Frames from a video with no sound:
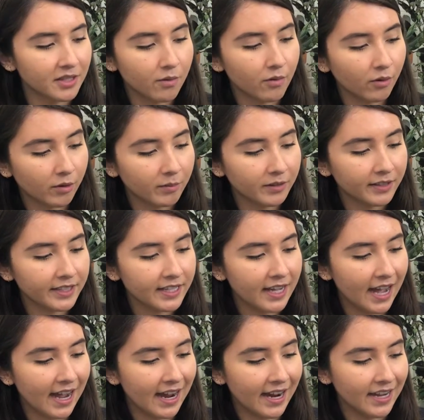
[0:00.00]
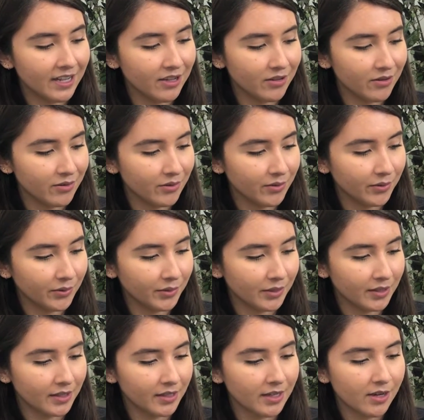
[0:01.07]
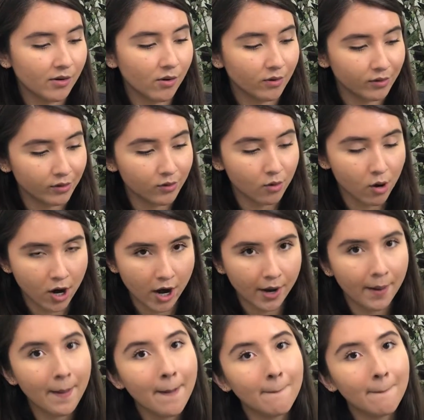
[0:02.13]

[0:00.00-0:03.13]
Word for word: Normally I use Coco Coir,